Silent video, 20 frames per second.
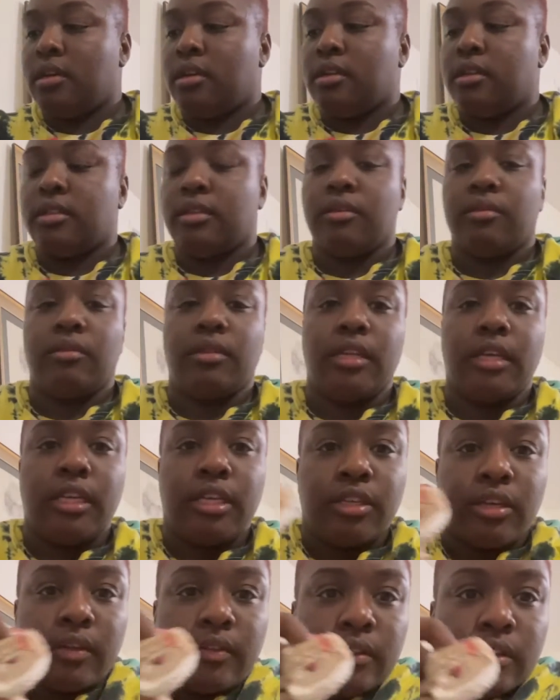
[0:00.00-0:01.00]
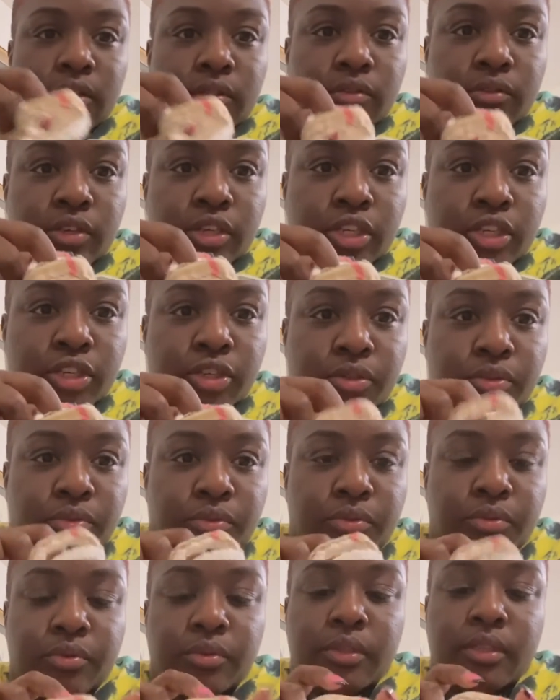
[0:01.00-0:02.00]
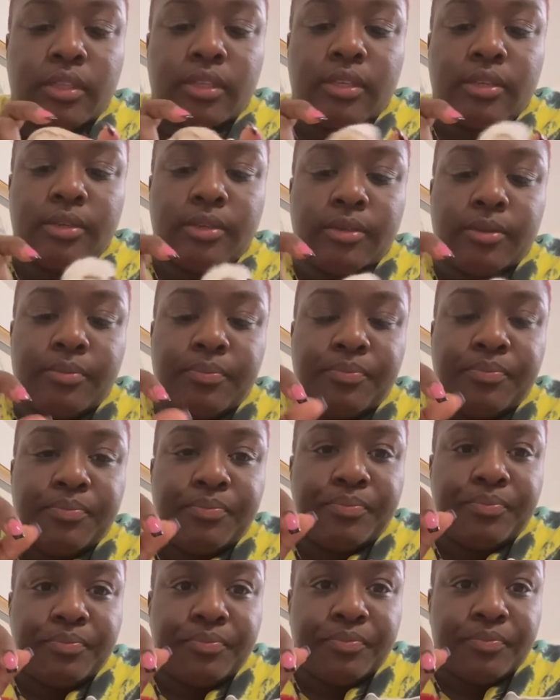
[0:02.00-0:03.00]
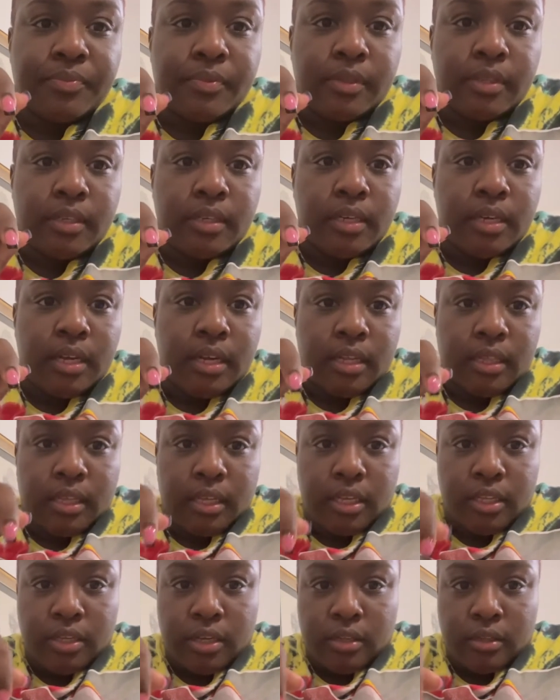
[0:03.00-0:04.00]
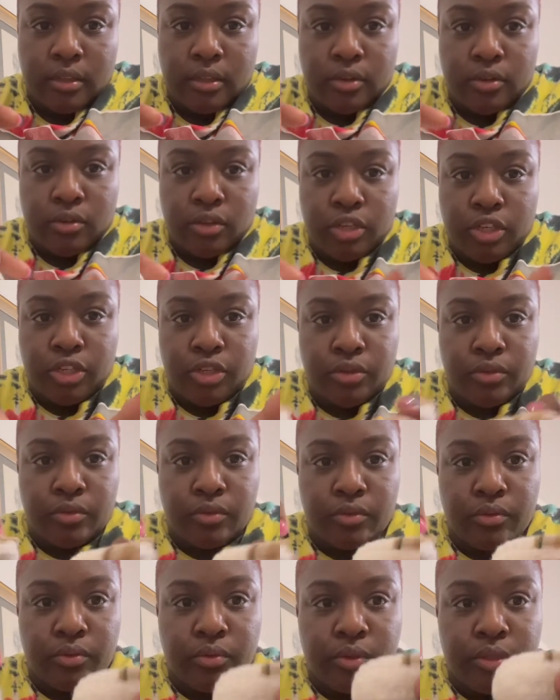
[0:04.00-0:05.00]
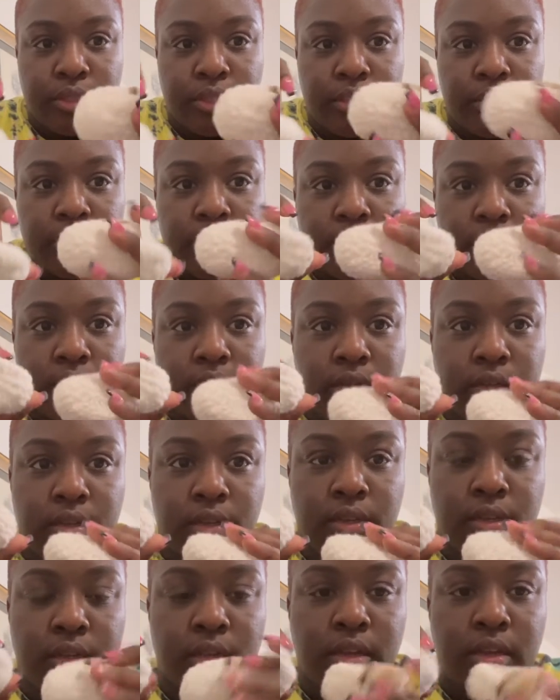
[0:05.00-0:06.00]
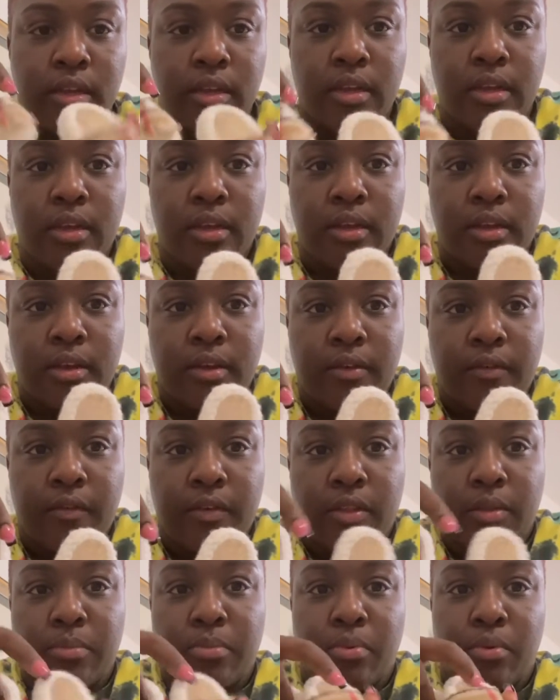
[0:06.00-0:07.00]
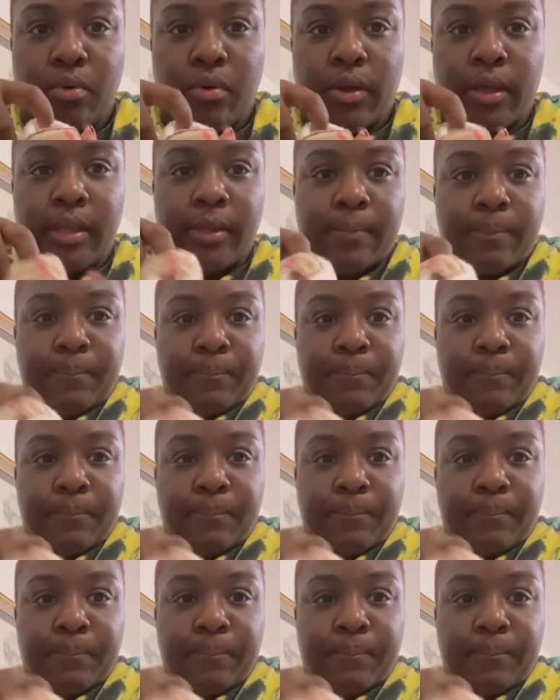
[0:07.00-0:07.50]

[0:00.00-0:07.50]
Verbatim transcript: So these are the little shoes. These are the little shoes for the boy.